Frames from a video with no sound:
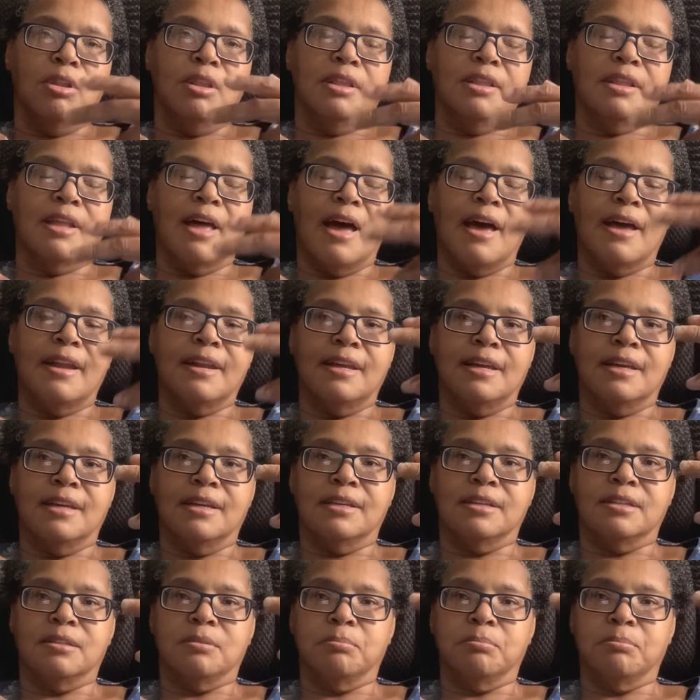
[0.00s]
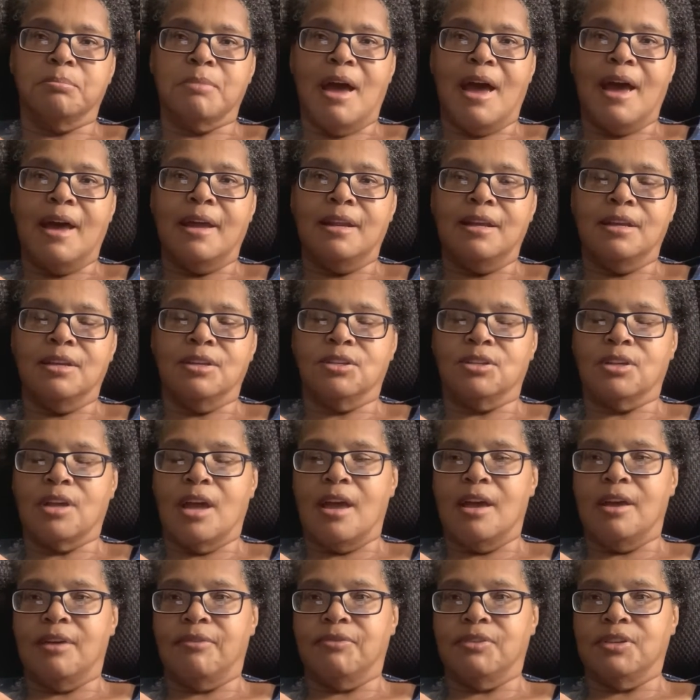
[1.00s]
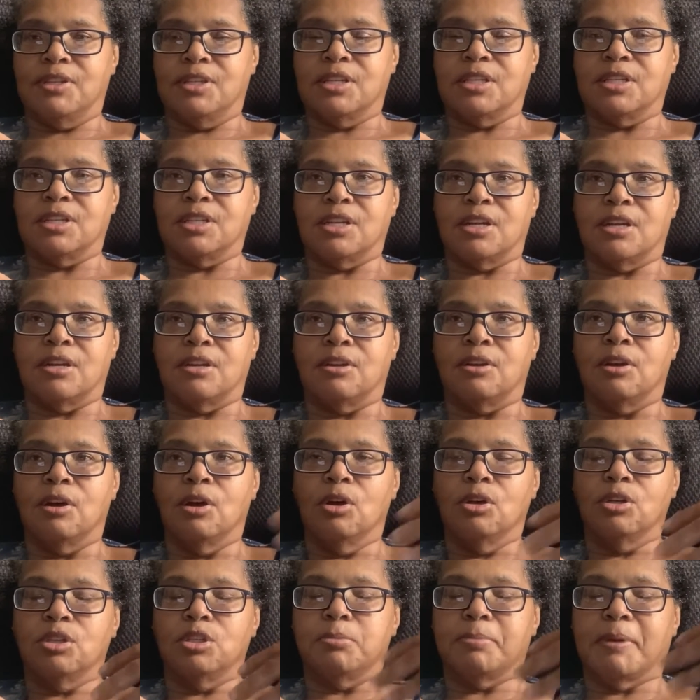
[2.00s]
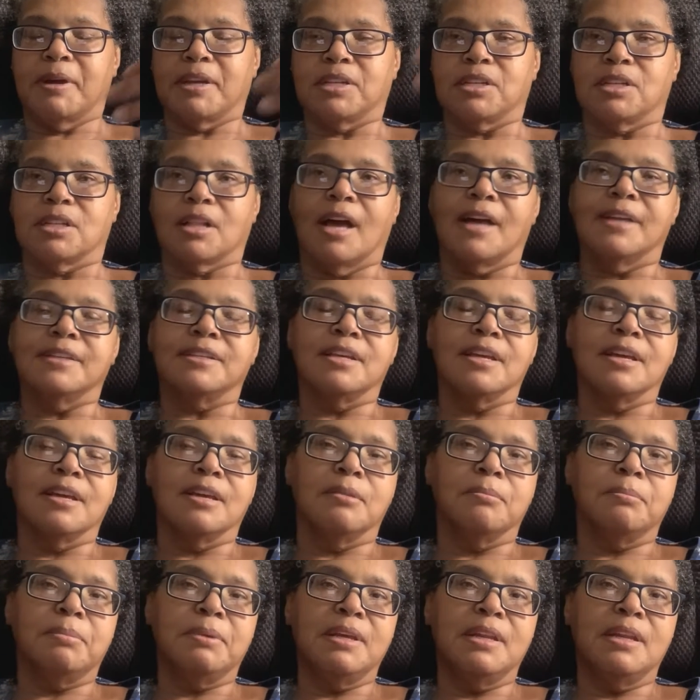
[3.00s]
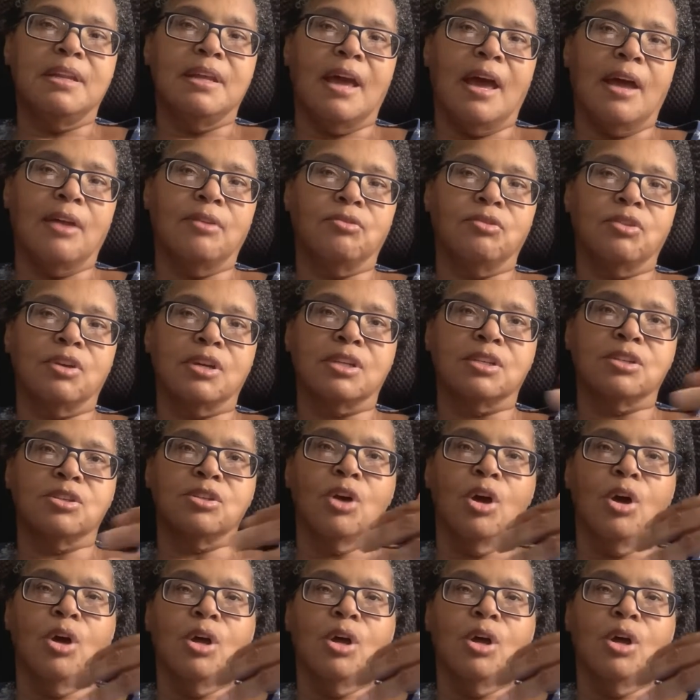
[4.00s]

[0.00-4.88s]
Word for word: than that is Matt is a physician specializing in pediatrics